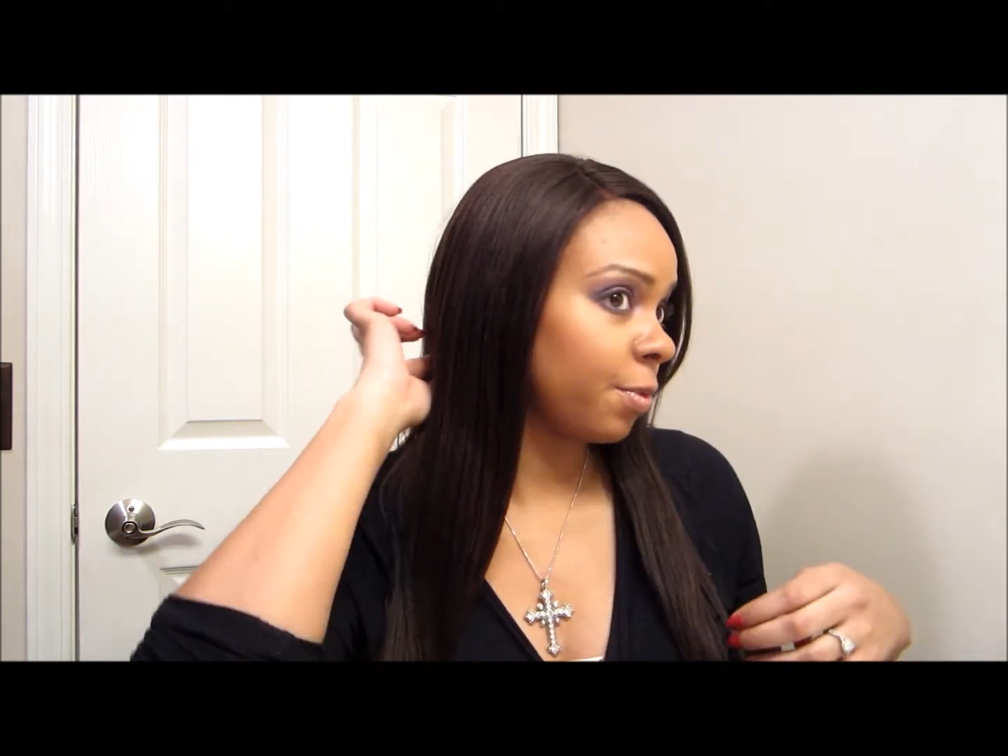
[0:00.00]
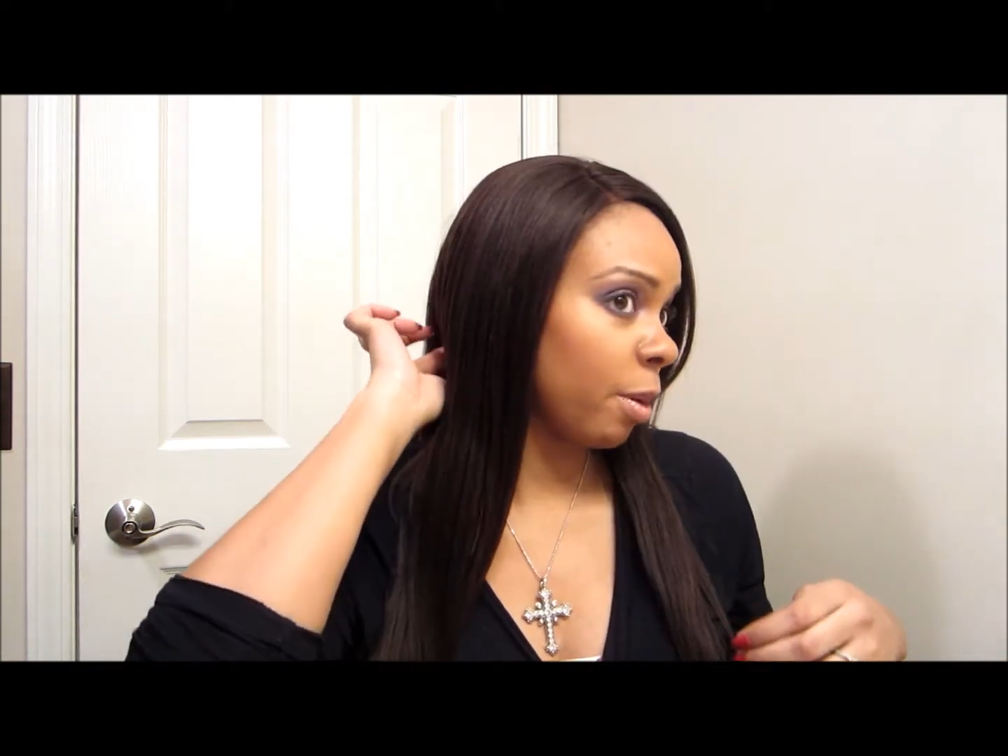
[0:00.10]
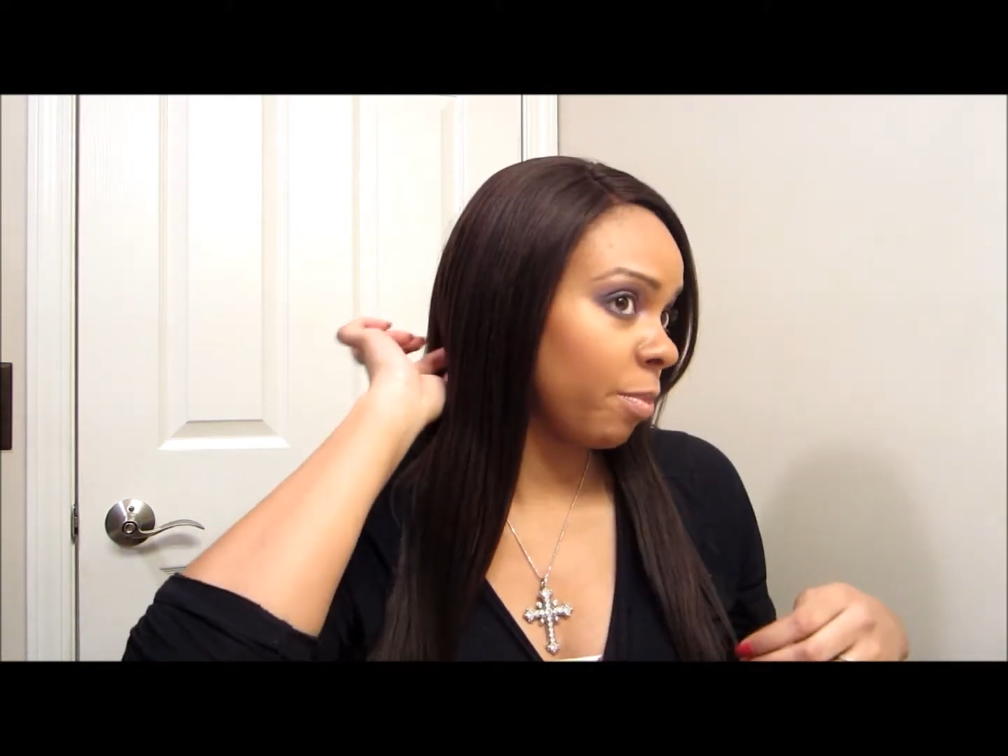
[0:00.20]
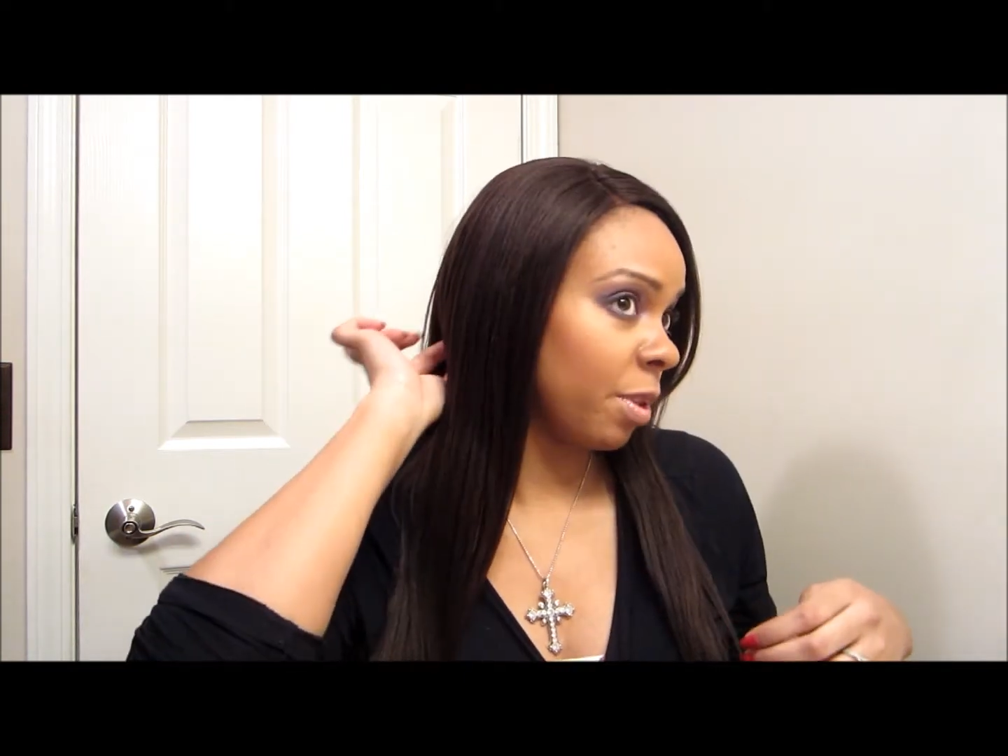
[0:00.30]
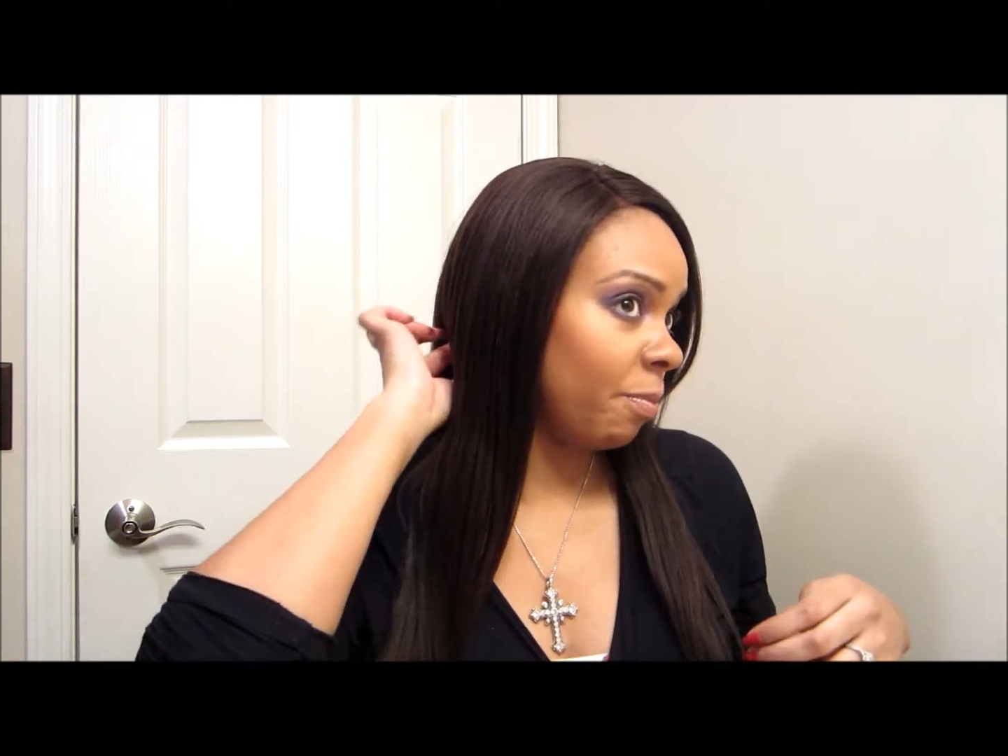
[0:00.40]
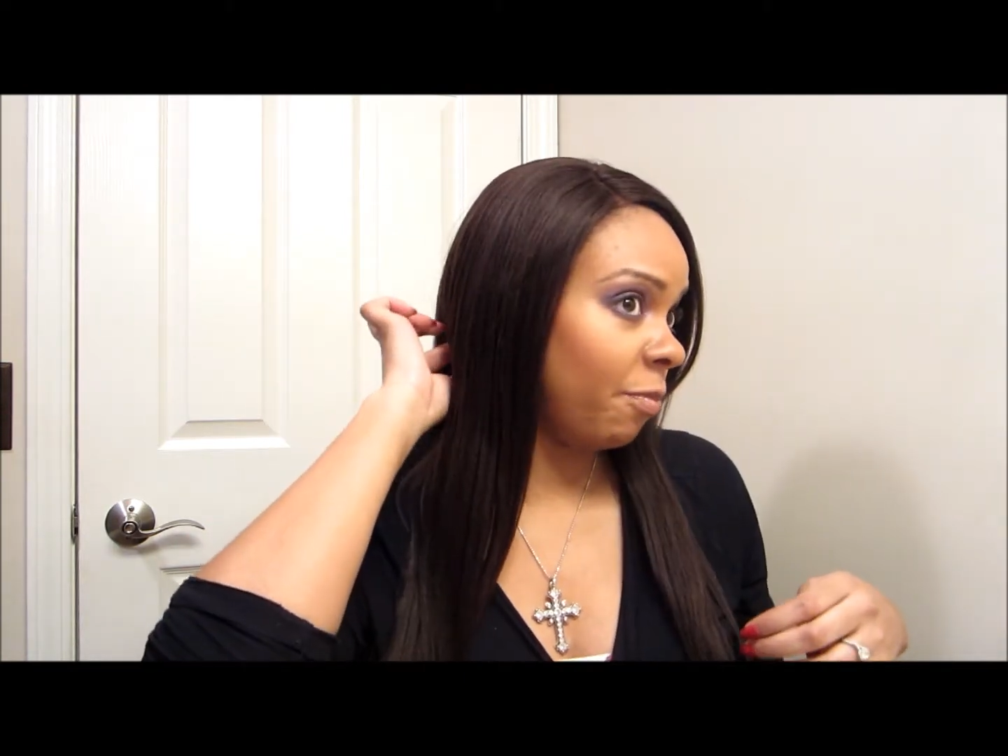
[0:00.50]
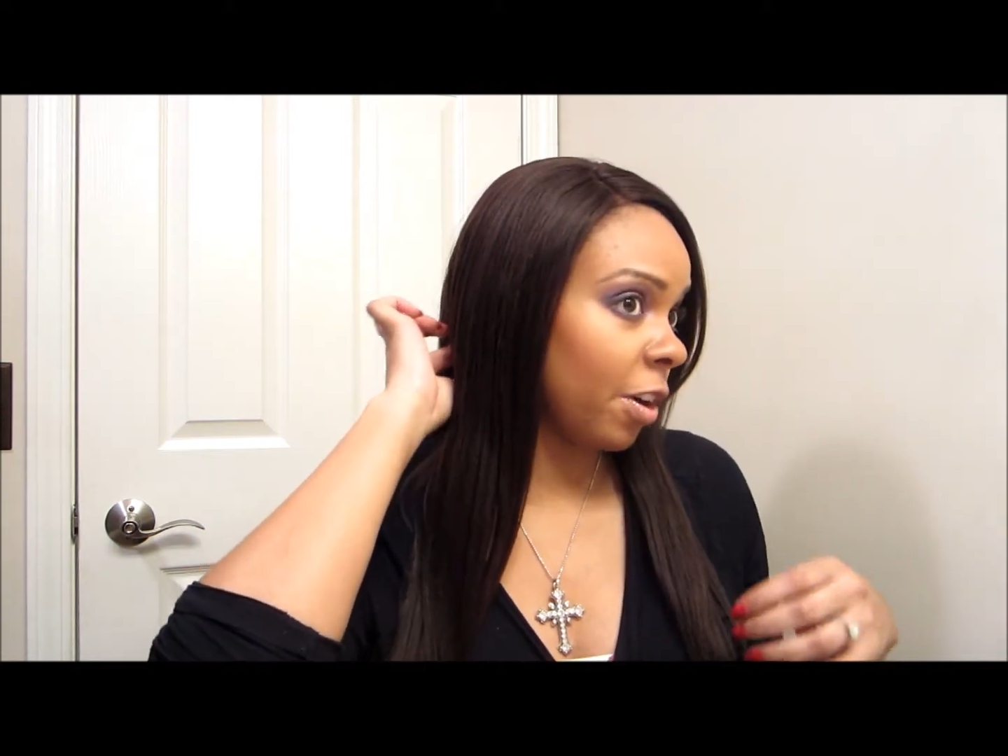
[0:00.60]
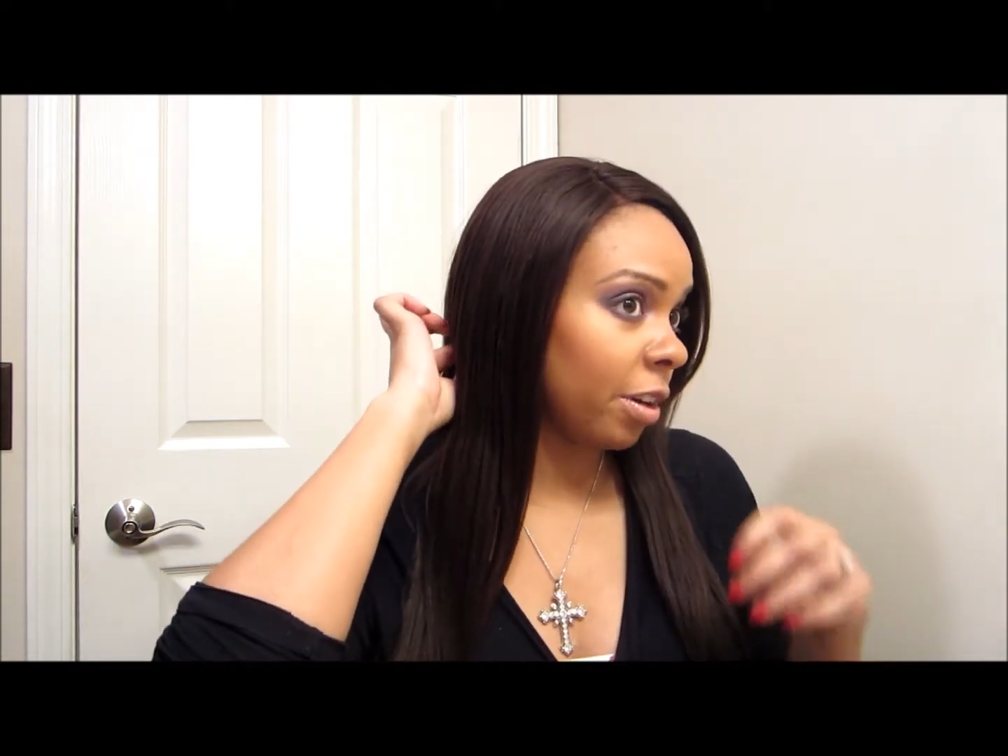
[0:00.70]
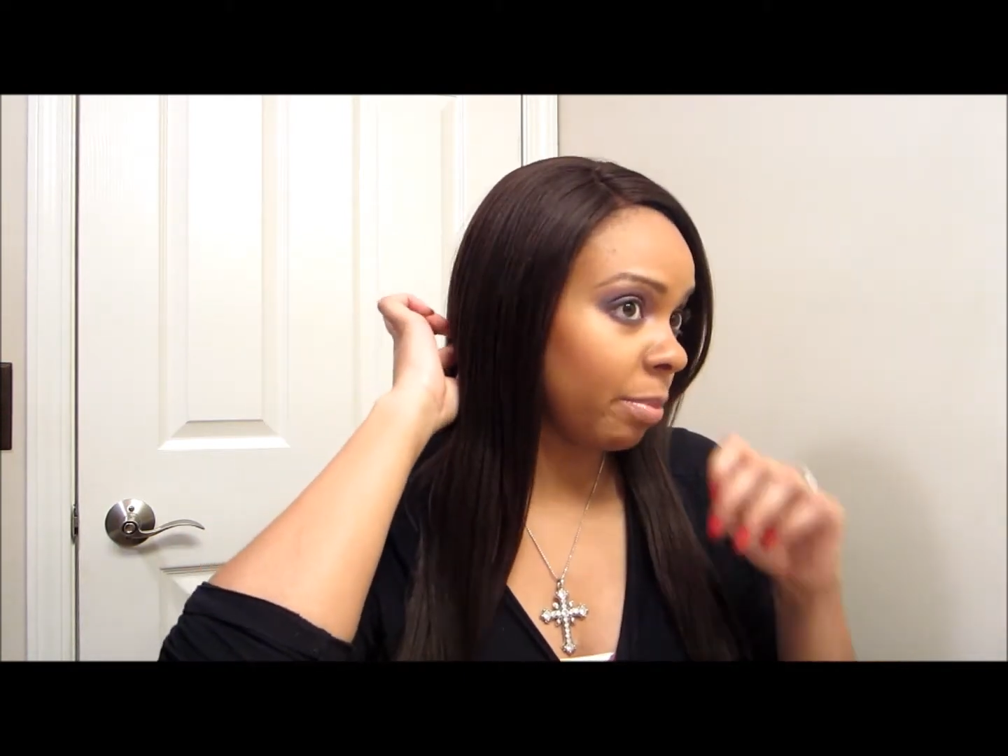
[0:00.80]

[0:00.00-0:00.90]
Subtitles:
from the very